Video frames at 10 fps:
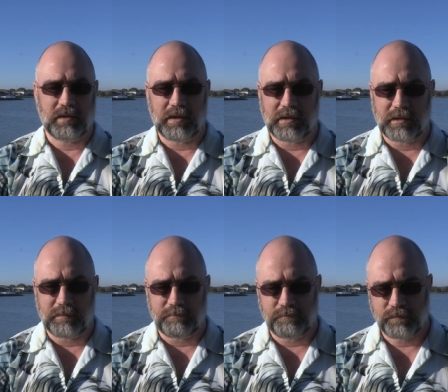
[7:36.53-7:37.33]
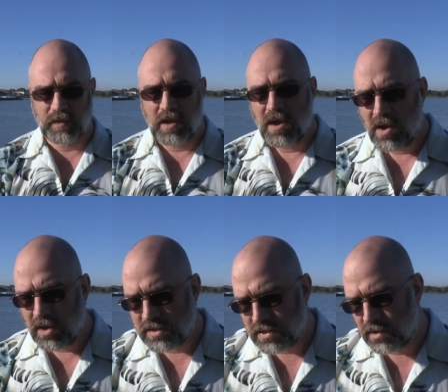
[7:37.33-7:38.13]
Um,
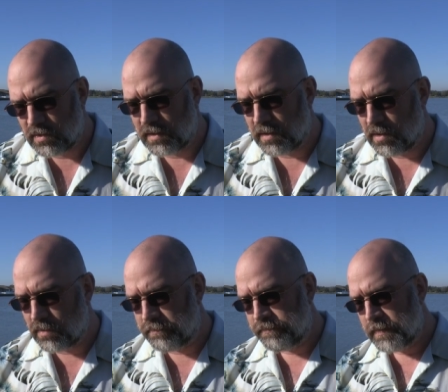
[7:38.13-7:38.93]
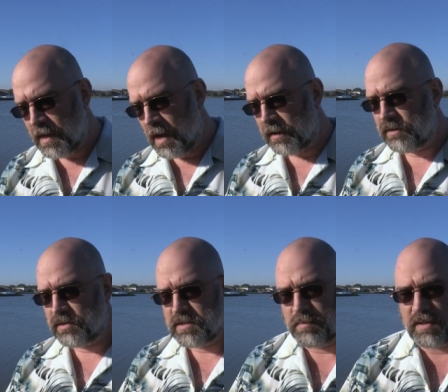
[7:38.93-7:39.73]
also, you know, I
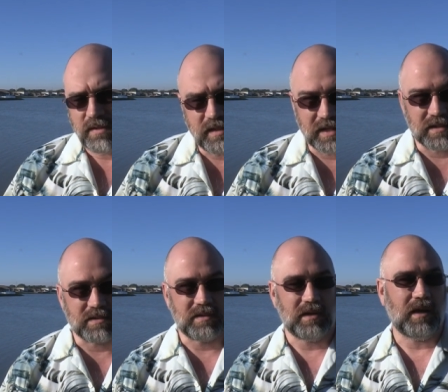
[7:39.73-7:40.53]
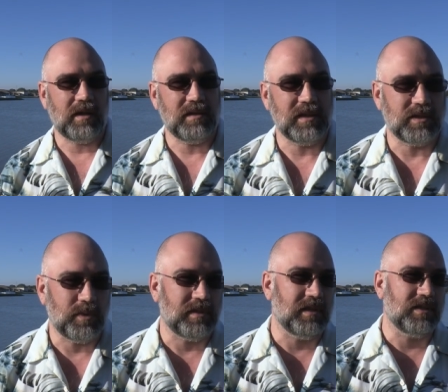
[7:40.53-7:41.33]
learned some other things, other things
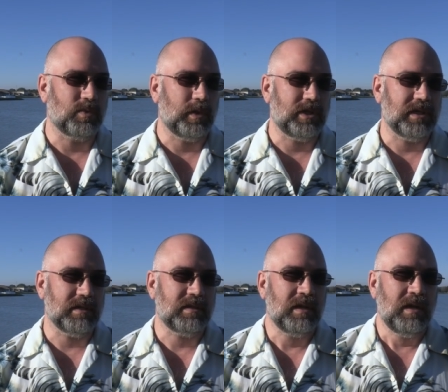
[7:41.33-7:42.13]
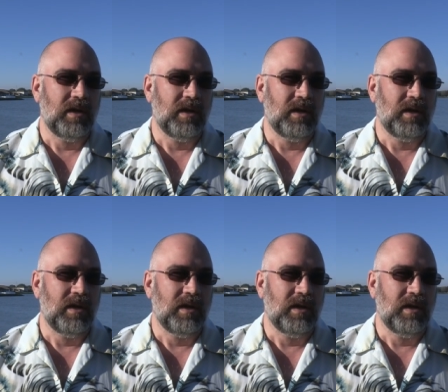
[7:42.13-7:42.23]
with this, which is